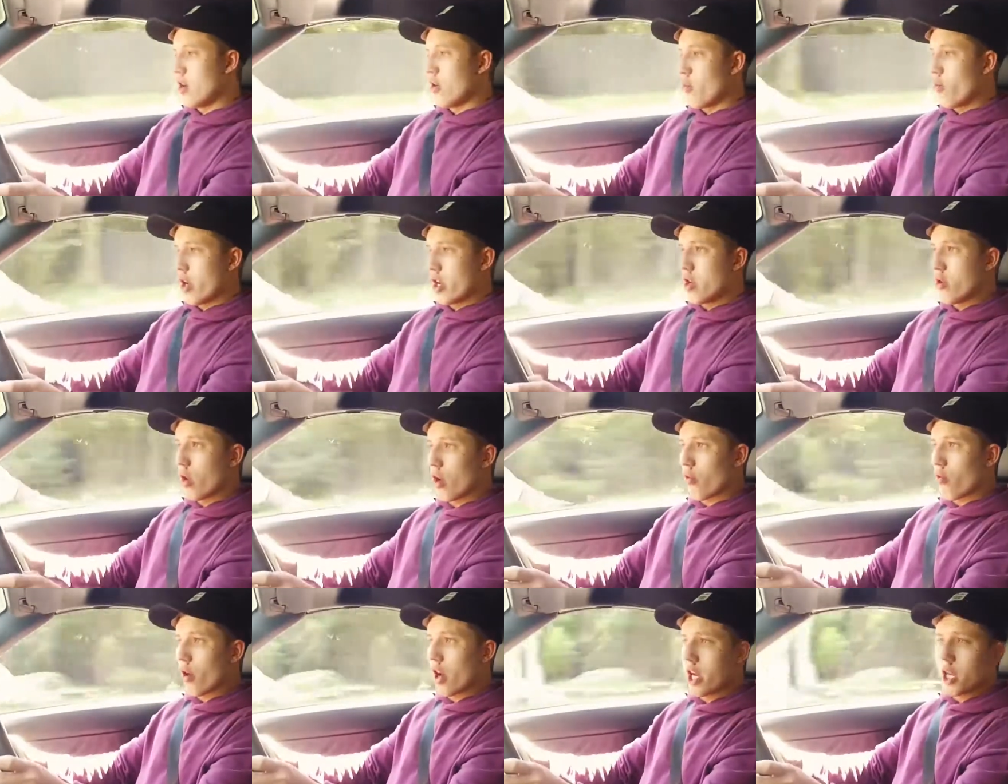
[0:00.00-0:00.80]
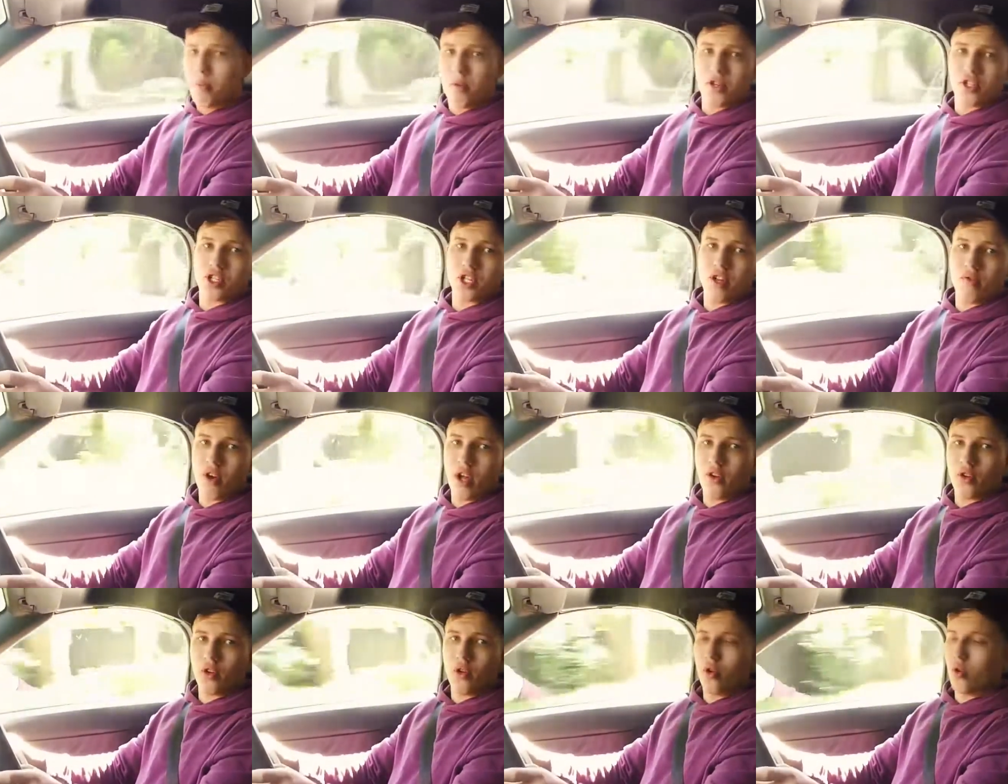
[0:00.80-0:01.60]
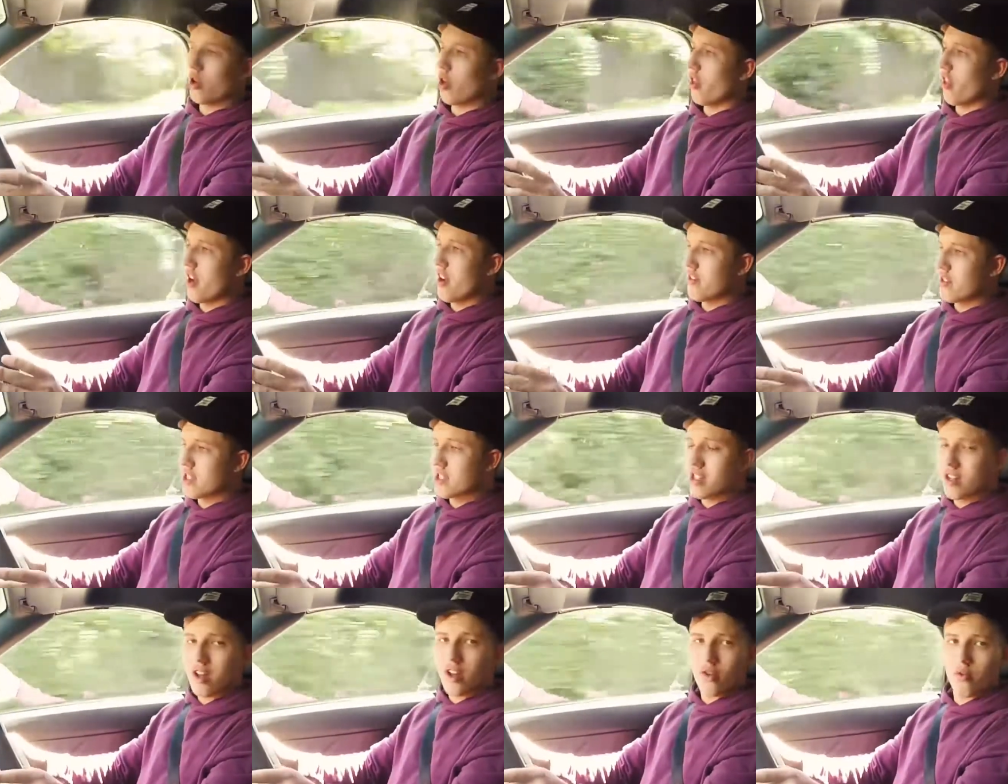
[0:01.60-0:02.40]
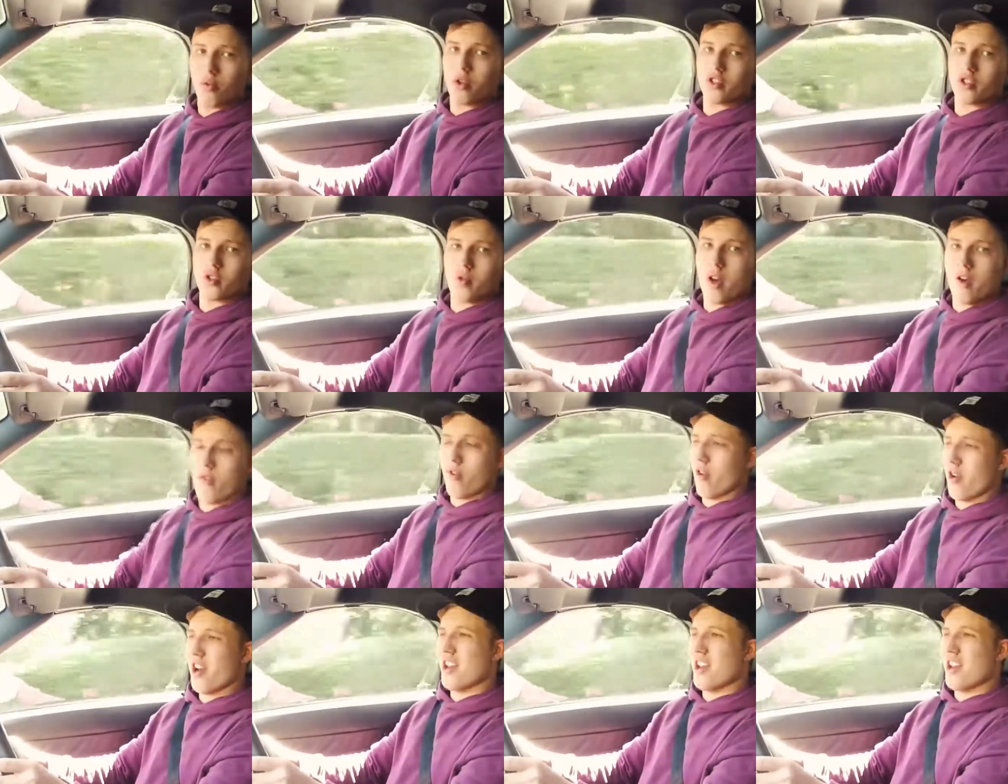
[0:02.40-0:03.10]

when you are really pushing it around the corner, there is none whatsoever,